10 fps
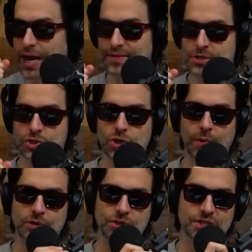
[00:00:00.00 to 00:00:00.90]
yeah, this is
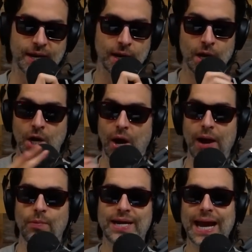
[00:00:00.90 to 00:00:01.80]
so interesting.
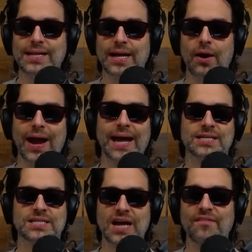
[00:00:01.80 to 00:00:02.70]
And we get there at
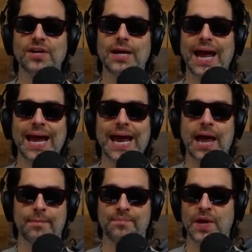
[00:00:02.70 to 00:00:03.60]
7
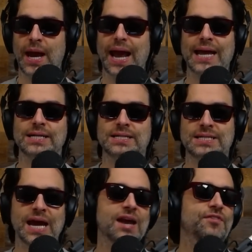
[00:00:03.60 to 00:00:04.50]
a.m. And
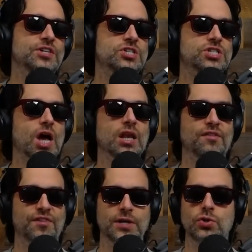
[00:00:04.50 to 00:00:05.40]
David
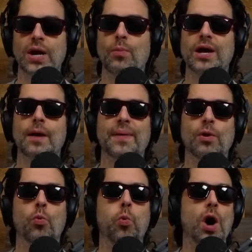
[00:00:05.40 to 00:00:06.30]
Sullivan, dude, I wake up at
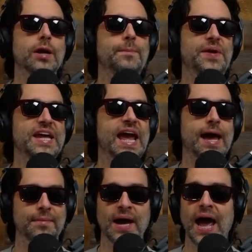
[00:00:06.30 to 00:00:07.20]
1
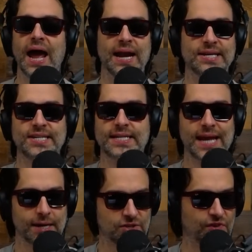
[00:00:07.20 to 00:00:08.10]
p.m. and I see
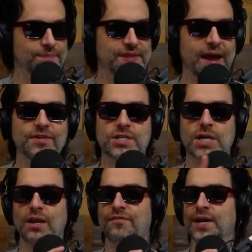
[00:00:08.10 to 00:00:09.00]
texts from David
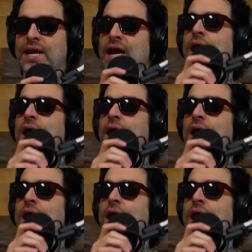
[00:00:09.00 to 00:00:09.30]
Sullivan